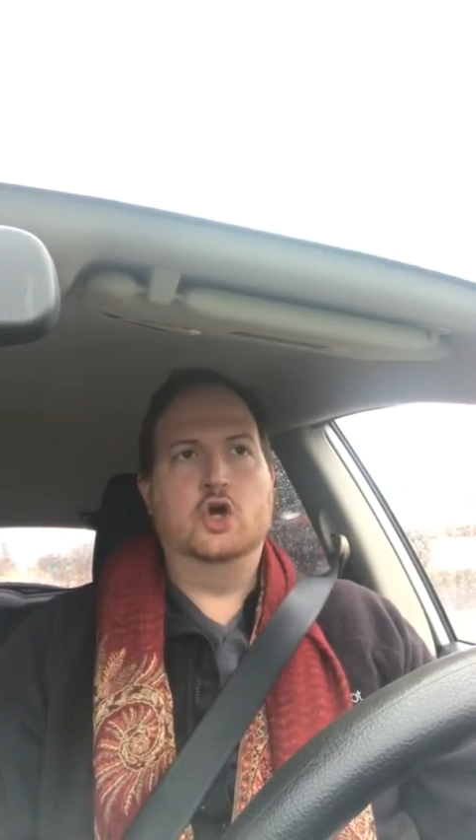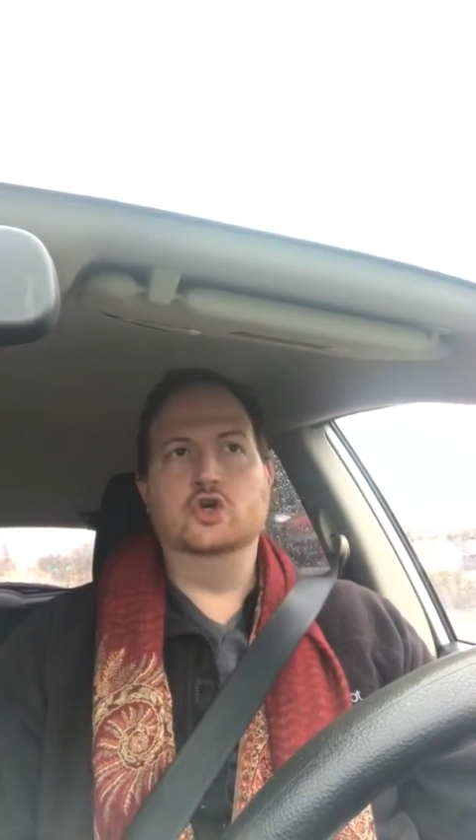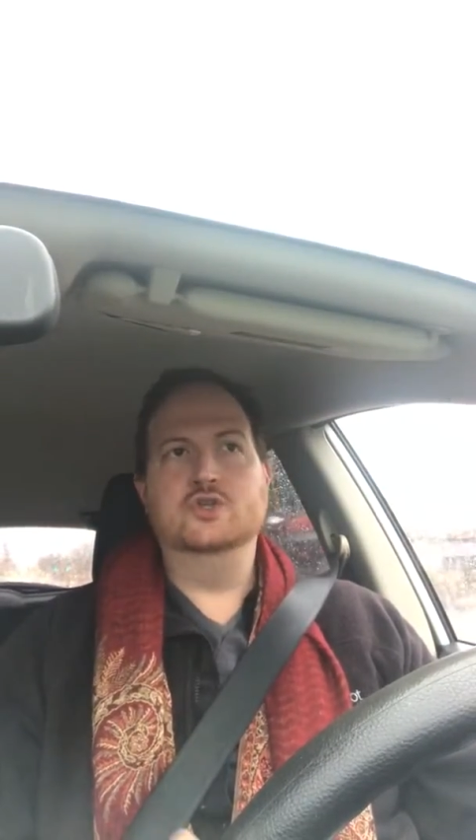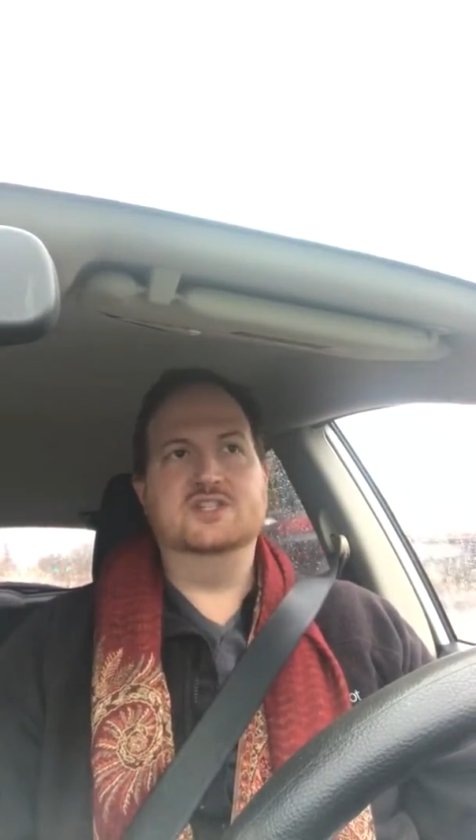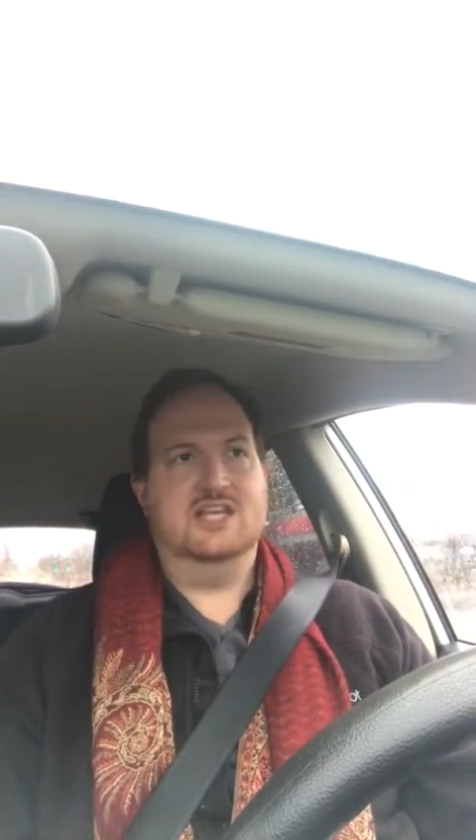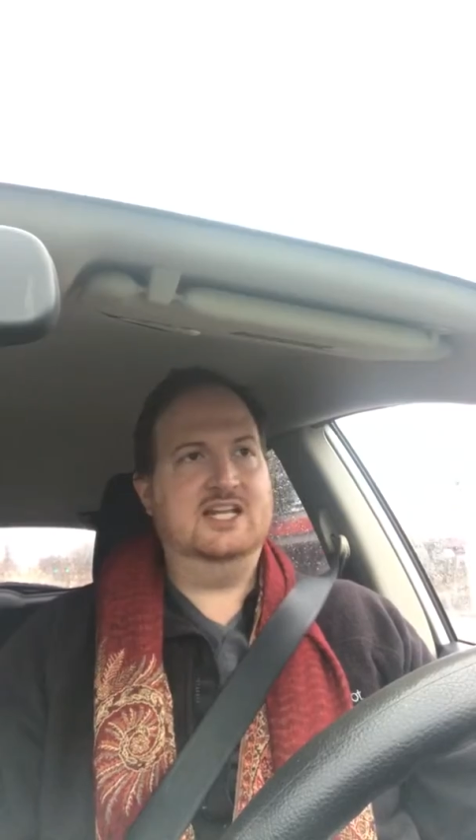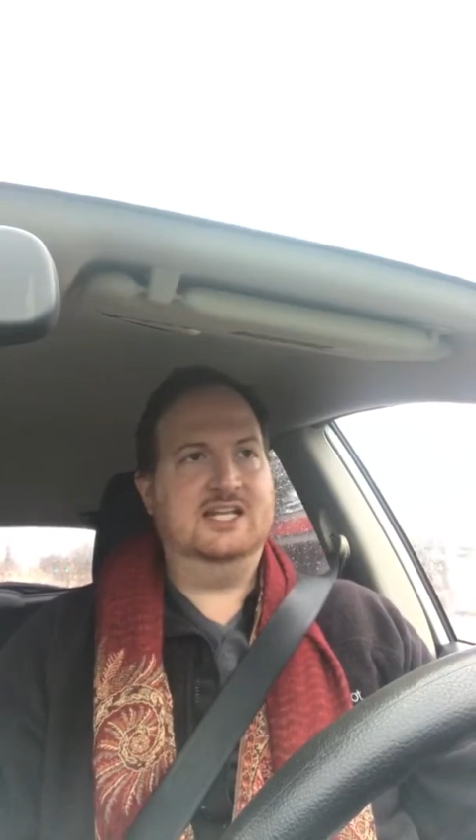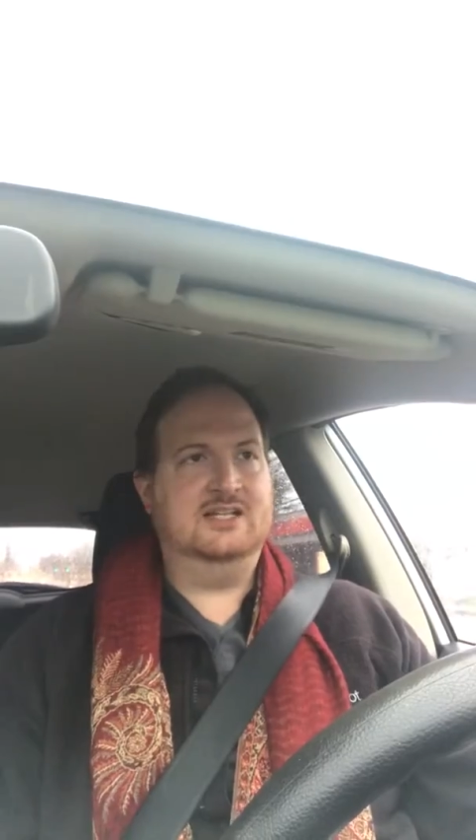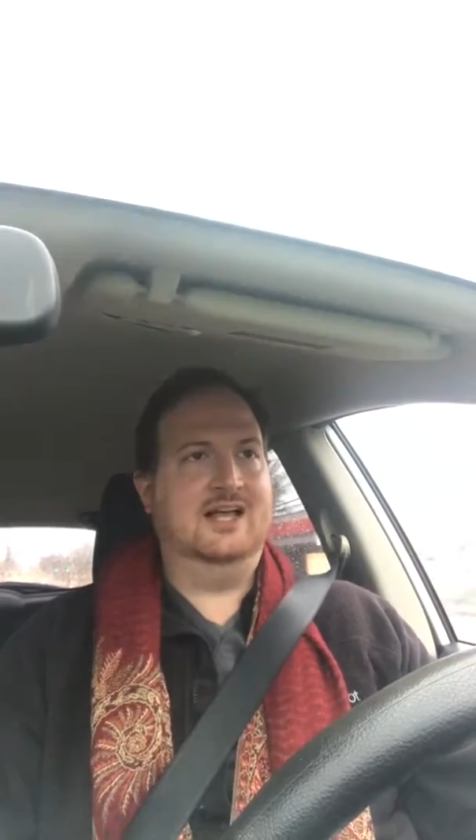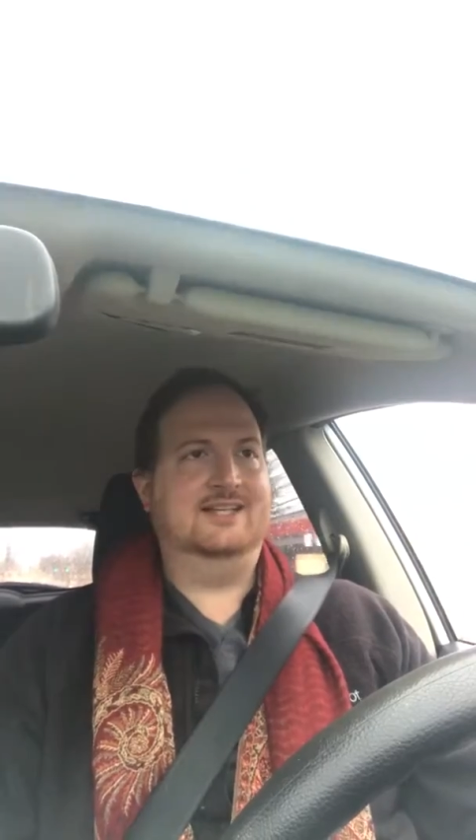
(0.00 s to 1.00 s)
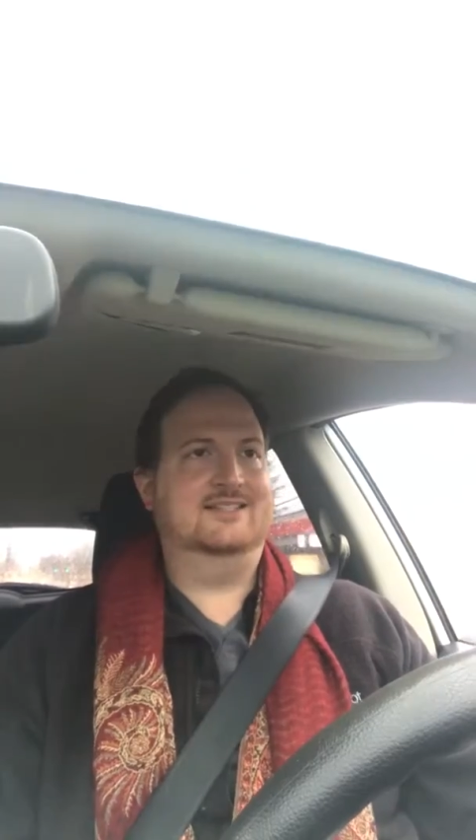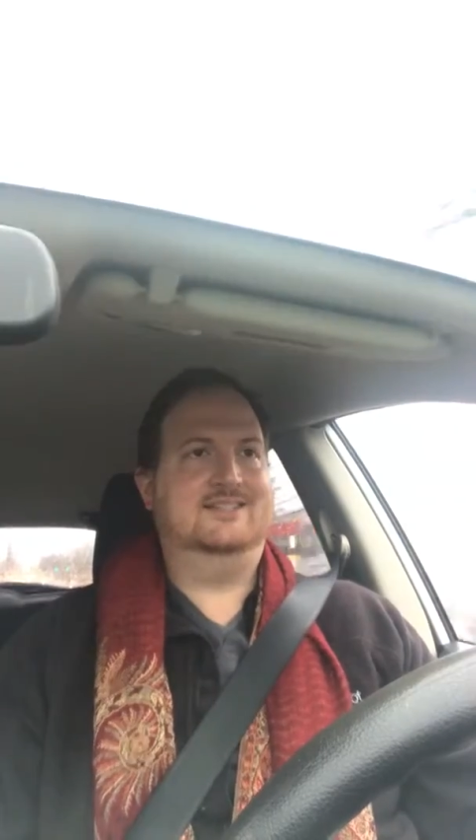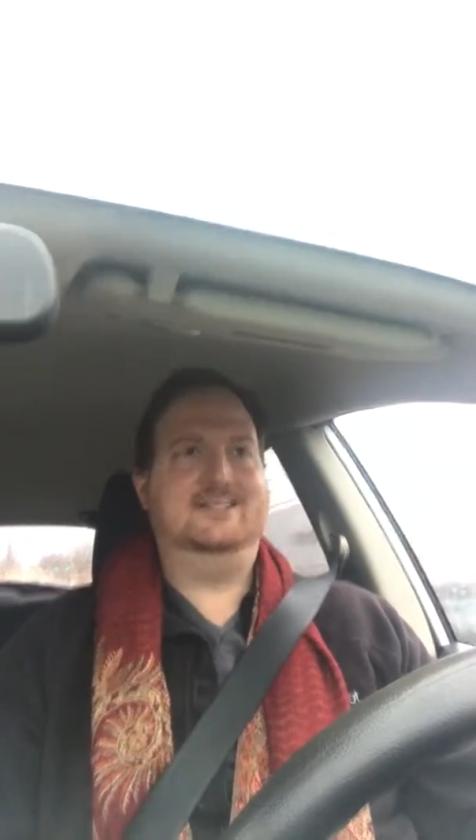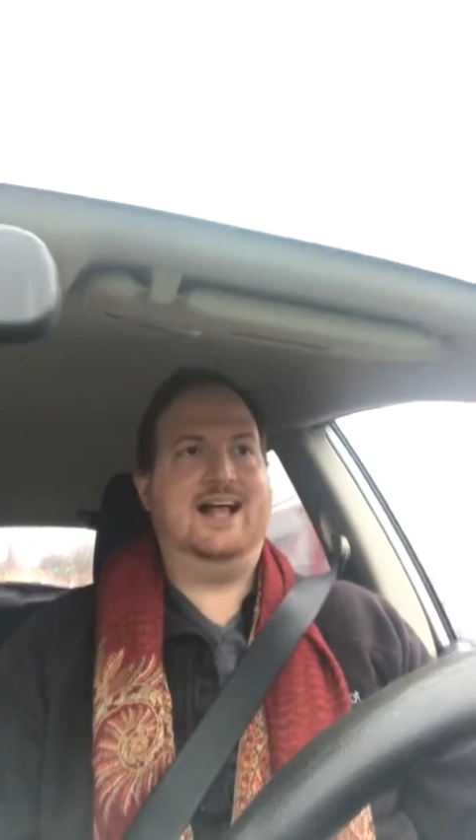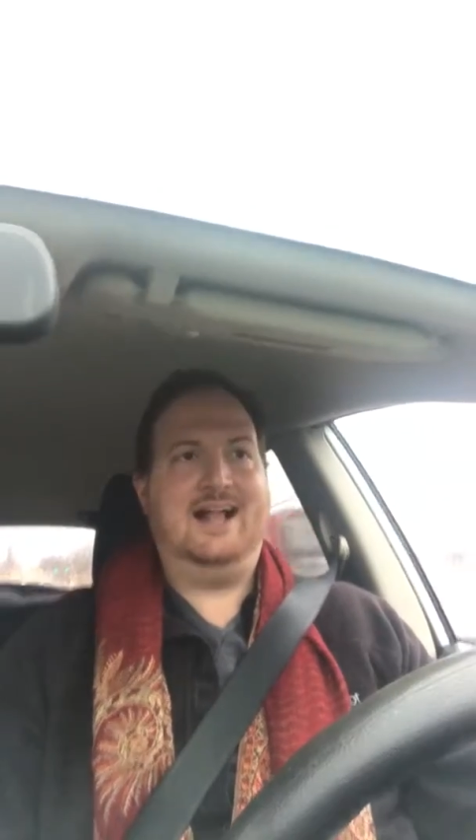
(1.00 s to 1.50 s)
who's eating like
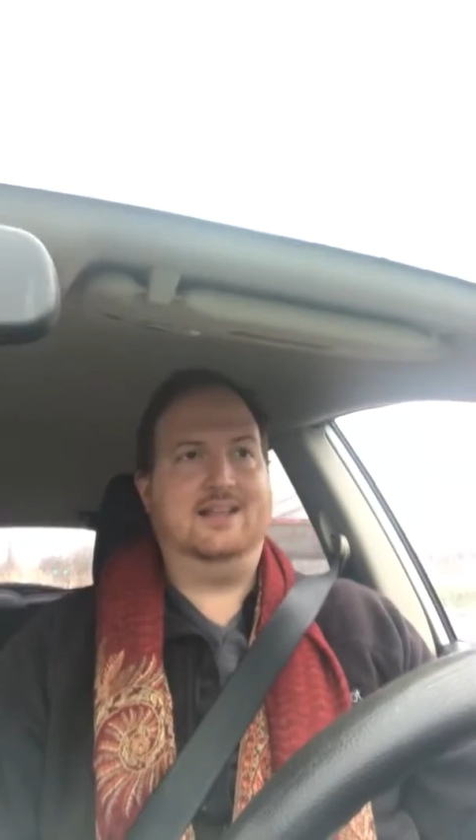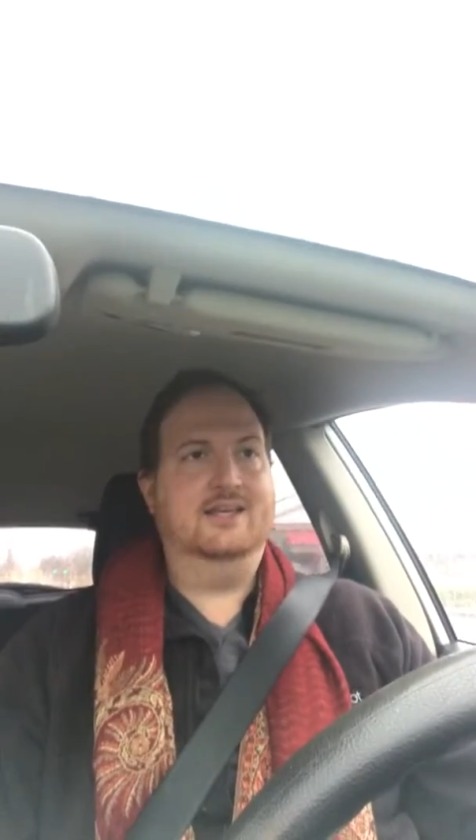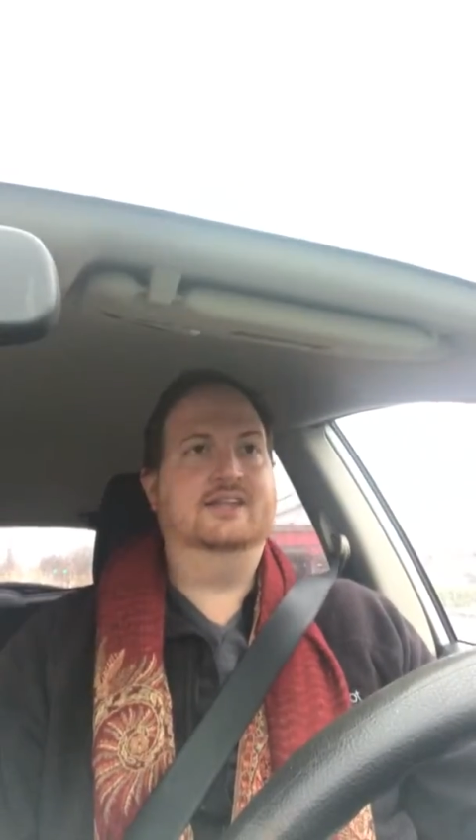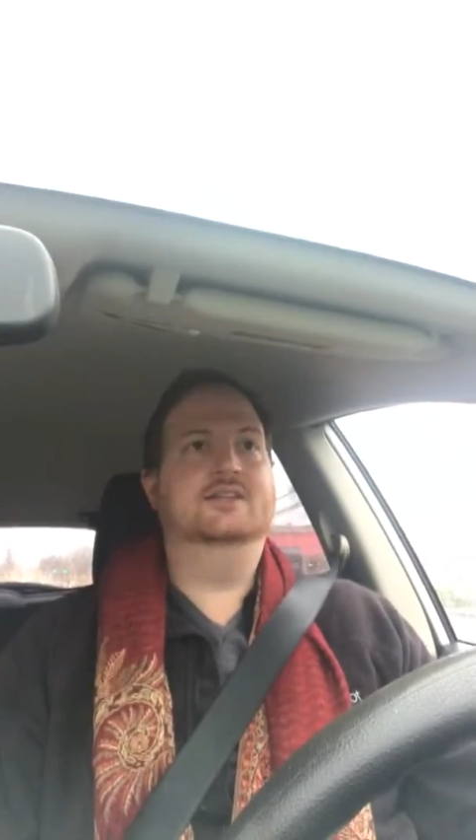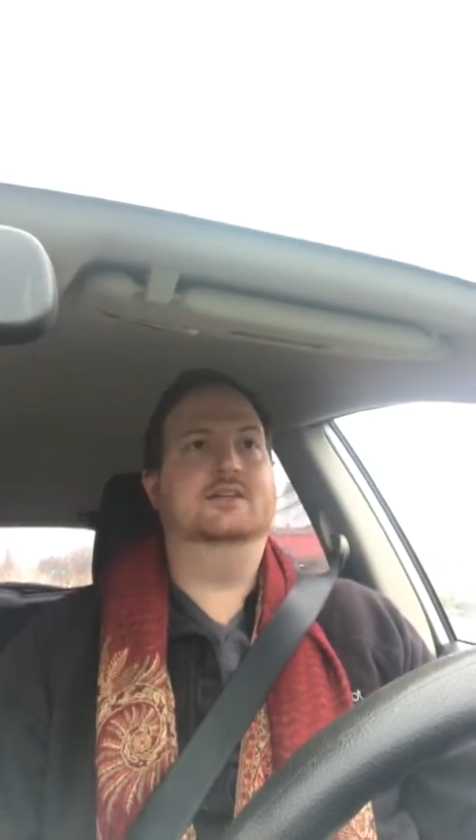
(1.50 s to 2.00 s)
salad